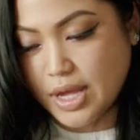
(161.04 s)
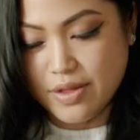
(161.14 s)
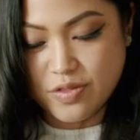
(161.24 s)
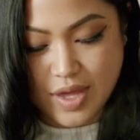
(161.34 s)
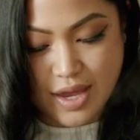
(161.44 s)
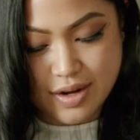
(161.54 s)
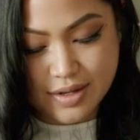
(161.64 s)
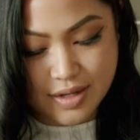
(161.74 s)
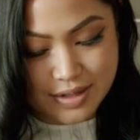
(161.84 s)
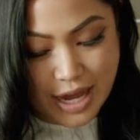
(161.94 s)
And
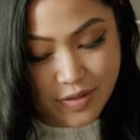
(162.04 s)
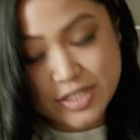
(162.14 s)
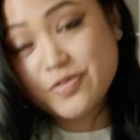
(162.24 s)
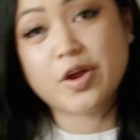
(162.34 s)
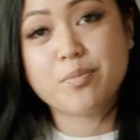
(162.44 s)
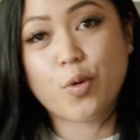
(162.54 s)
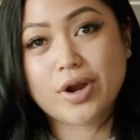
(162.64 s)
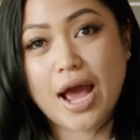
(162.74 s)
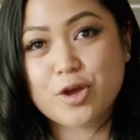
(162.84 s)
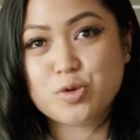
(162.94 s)
then, now this is very
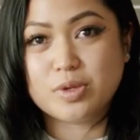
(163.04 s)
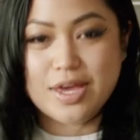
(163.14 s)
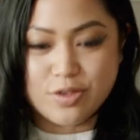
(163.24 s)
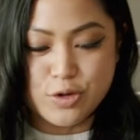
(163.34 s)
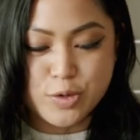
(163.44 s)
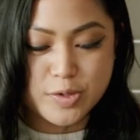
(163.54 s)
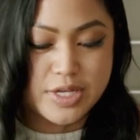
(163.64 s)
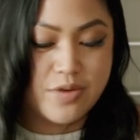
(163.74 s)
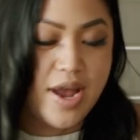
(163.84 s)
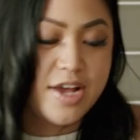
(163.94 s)
important how you lay the
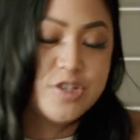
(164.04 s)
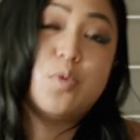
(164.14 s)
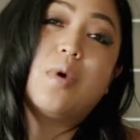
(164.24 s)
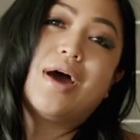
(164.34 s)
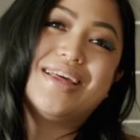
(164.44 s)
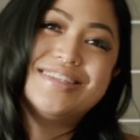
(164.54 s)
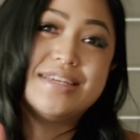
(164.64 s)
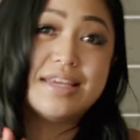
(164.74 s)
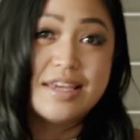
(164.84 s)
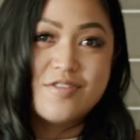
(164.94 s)
noodles in, right? Because you want it
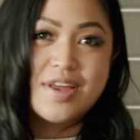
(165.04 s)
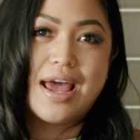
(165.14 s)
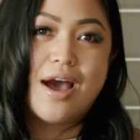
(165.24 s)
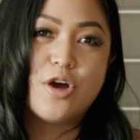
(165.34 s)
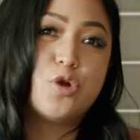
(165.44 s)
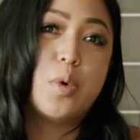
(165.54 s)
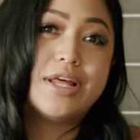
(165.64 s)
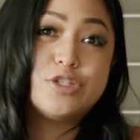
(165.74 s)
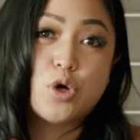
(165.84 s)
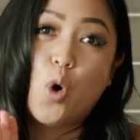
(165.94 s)
to even out, you don't
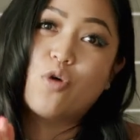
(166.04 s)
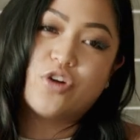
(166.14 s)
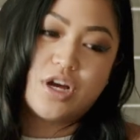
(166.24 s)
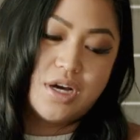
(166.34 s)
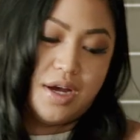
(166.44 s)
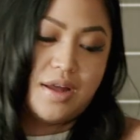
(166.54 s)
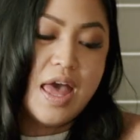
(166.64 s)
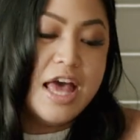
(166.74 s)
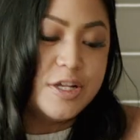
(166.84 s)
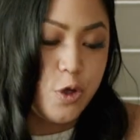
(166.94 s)
want it to overcook.
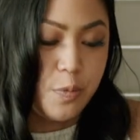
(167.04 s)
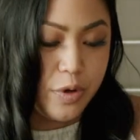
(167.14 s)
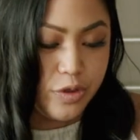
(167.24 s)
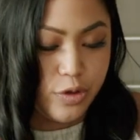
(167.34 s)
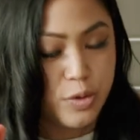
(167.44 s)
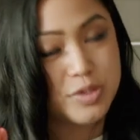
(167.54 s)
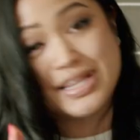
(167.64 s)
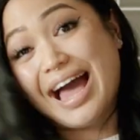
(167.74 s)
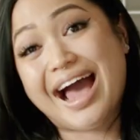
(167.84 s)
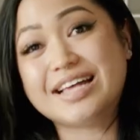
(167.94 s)
So you put the noodles
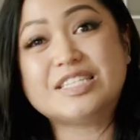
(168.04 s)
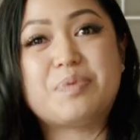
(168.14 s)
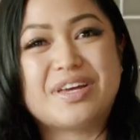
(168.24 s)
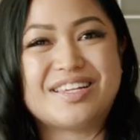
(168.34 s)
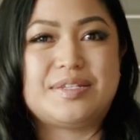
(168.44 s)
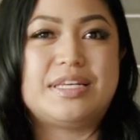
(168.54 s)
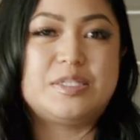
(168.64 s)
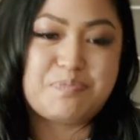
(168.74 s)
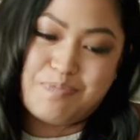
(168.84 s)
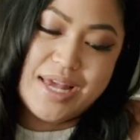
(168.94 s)
last because
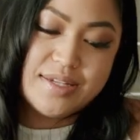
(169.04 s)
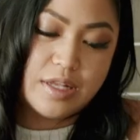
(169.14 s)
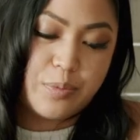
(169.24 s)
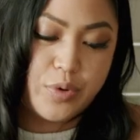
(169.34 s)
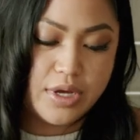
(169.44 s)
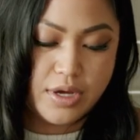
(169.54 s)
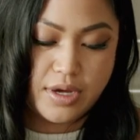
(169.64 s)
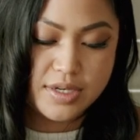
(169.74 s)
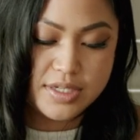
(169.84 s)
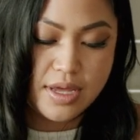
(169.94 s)
it's basically
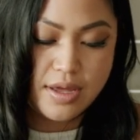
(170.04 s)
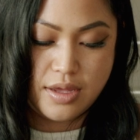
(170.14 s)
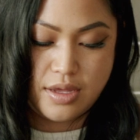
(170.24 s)
pre-cooked.